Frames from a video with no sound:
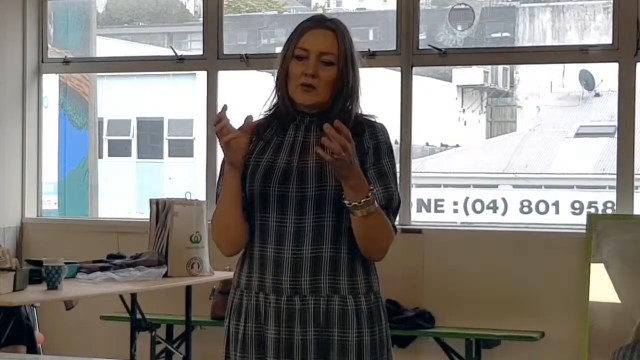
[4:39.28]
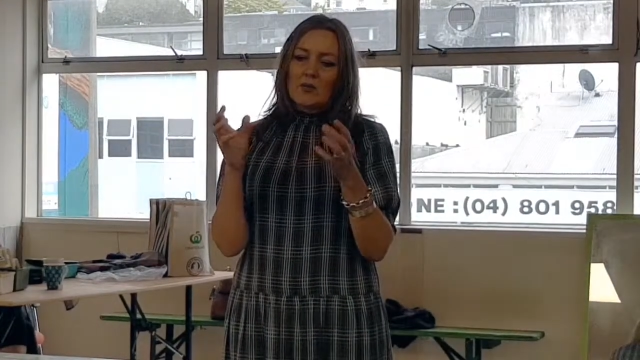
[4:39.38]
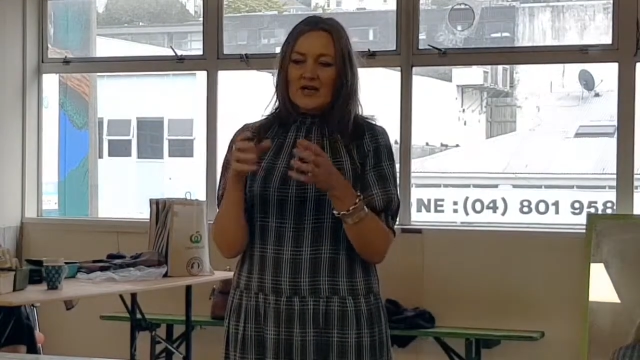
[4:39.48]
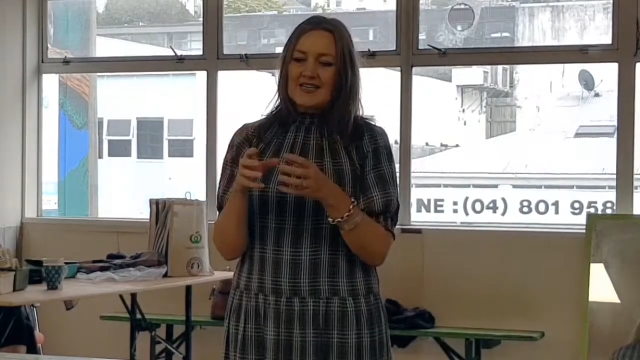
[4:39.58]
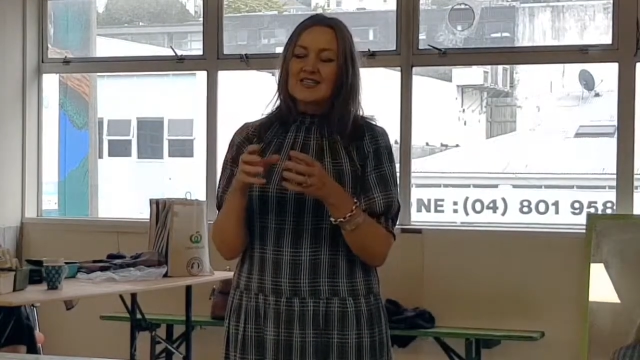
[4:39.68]

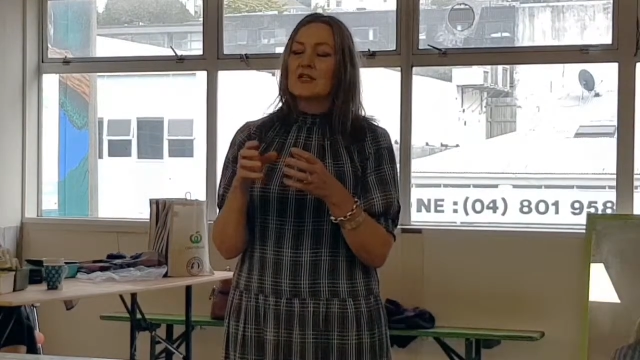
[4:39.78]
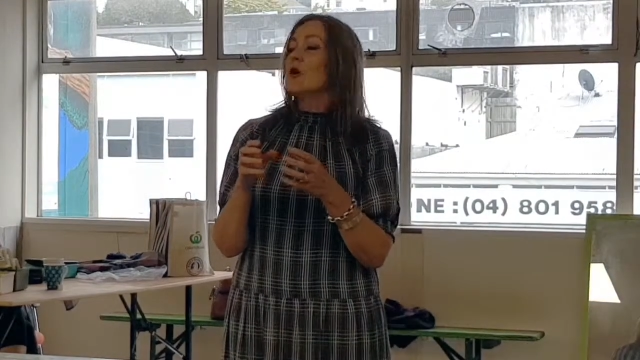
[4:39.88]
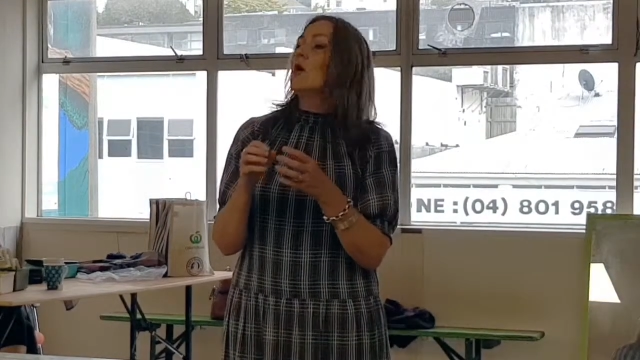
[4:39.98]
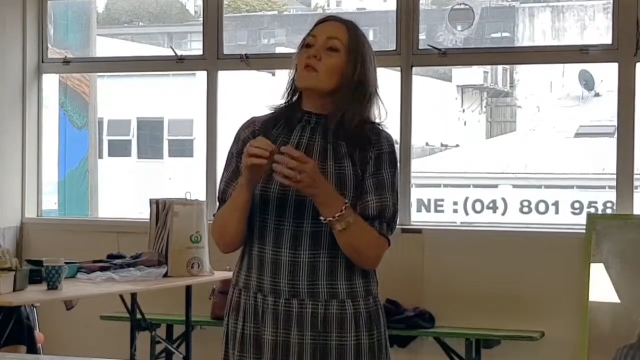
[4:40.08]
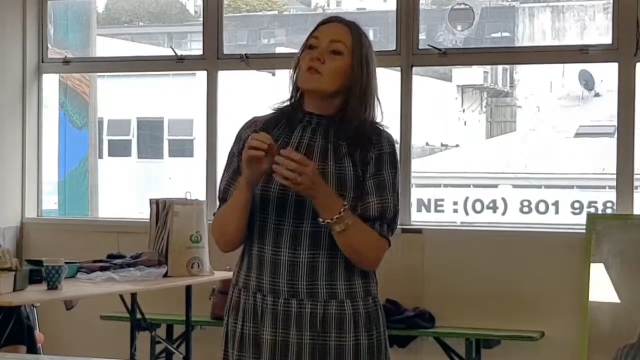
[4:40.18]
Wellington
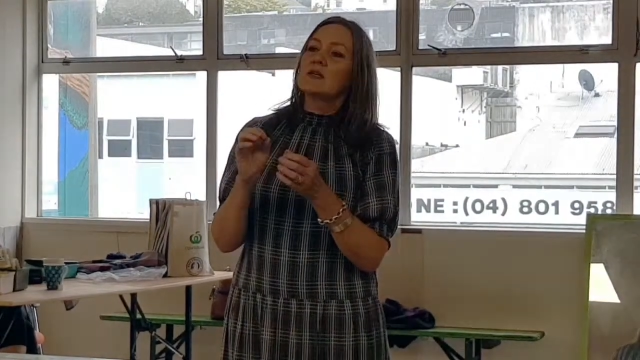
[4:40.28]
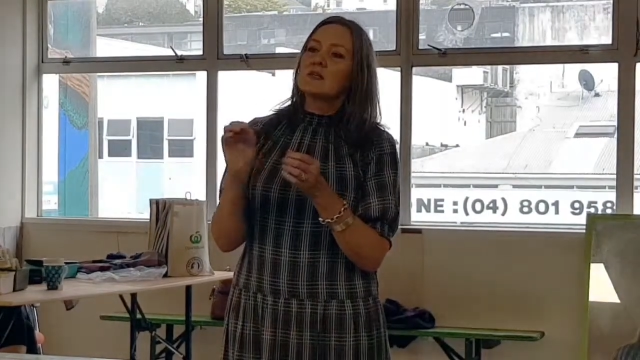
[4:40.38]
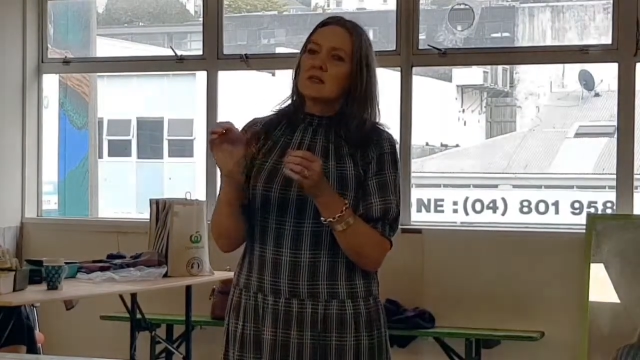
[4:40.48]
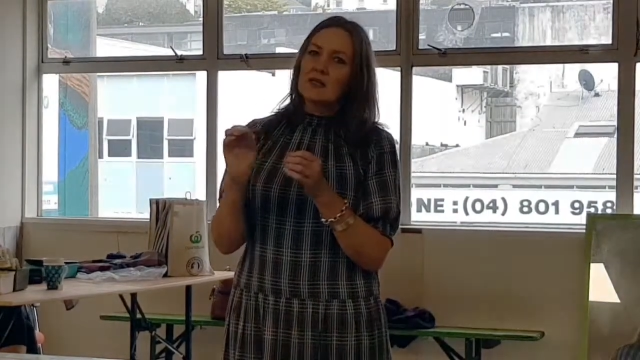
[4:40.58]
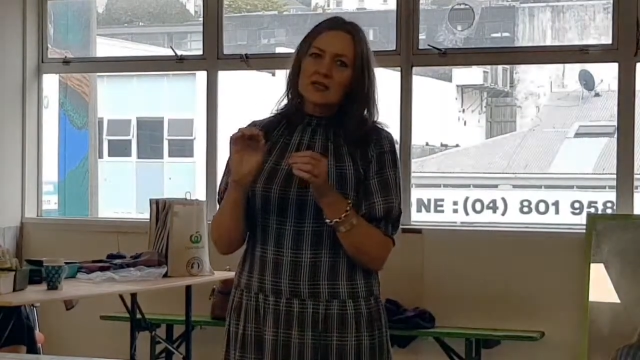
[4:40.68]

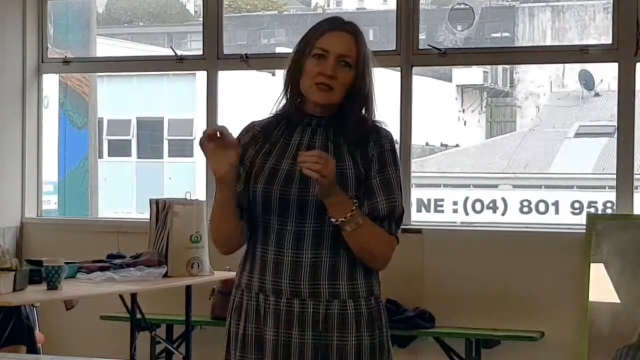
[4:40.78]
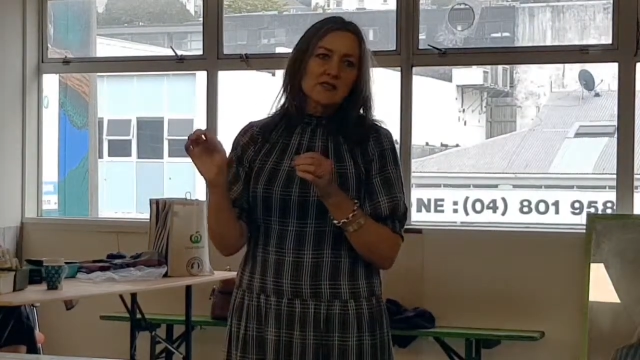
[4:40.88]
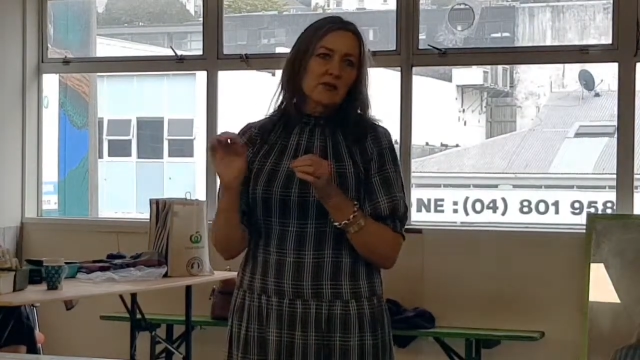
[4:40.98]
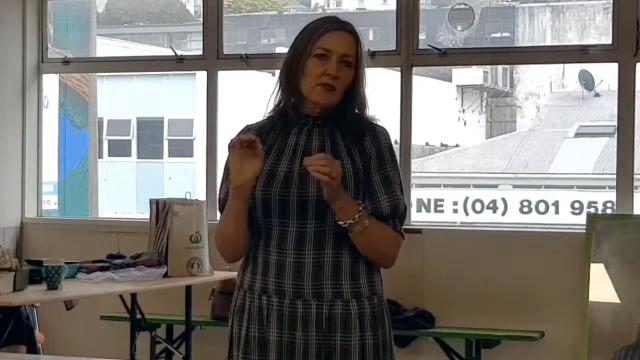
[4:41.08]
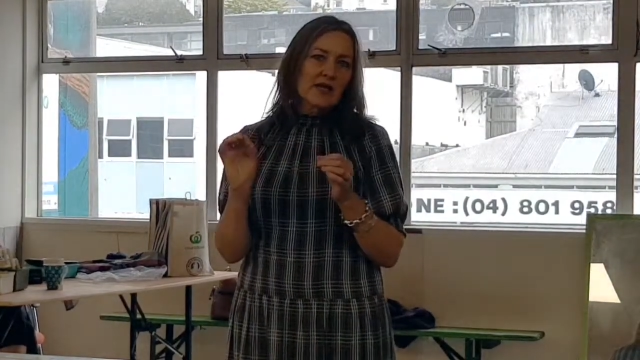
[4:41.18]
office. The things
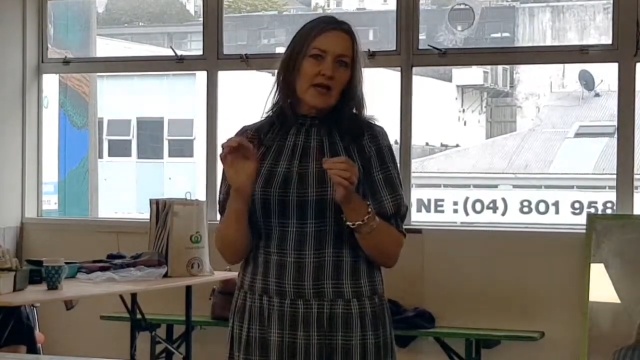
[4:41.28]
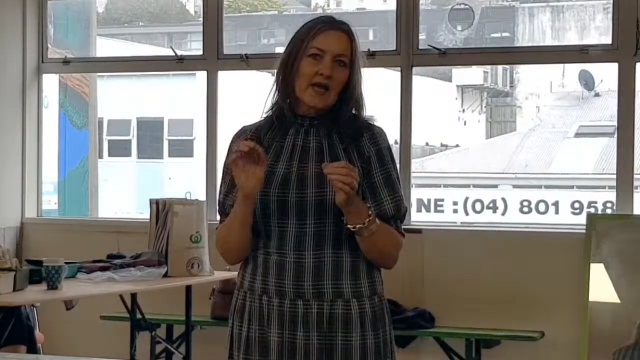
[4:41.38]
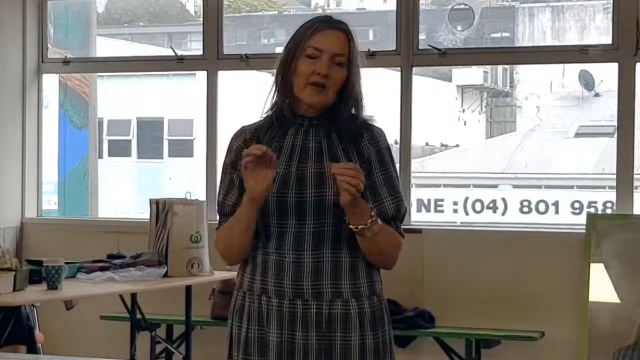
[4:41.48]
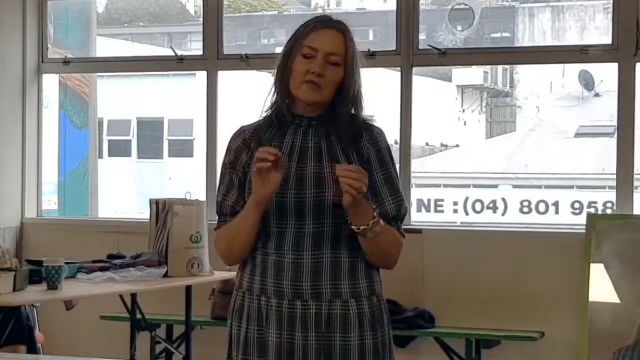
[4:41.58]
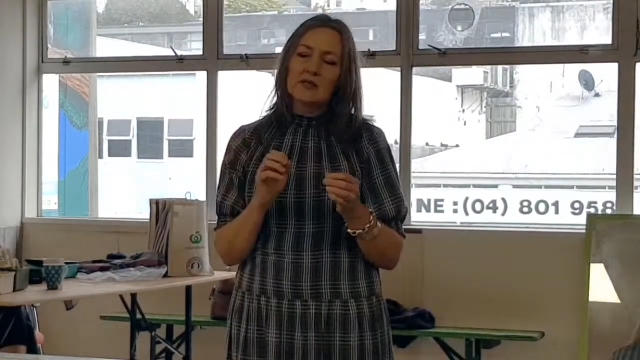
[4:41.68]
that we
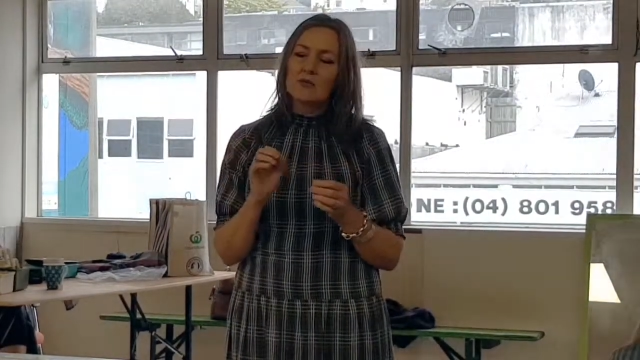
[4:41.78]
have